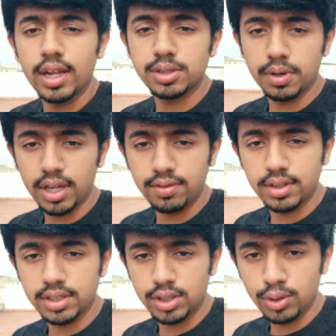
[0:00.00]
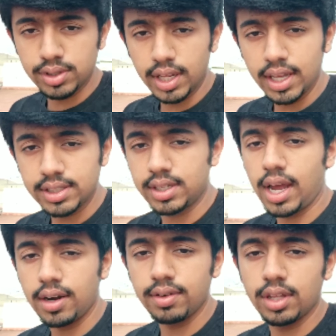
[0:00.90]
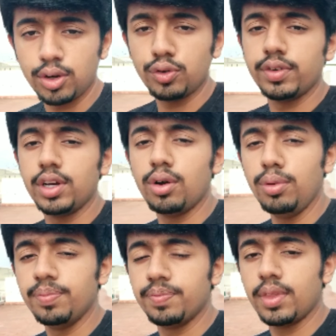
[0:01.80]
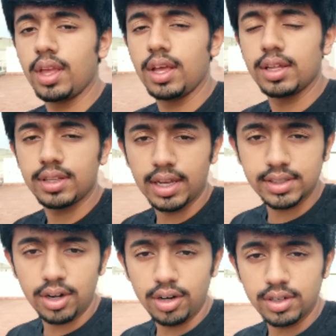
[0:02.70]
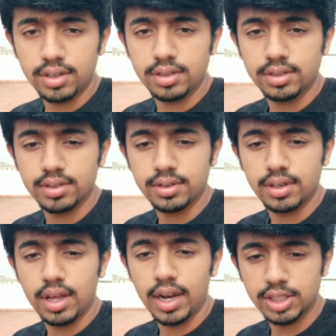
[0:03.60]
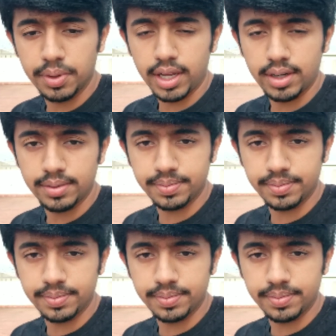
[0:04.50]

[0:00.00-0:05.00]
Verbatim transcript: let's begin with this new series and with the new video. Thanks a lot. Let's begin.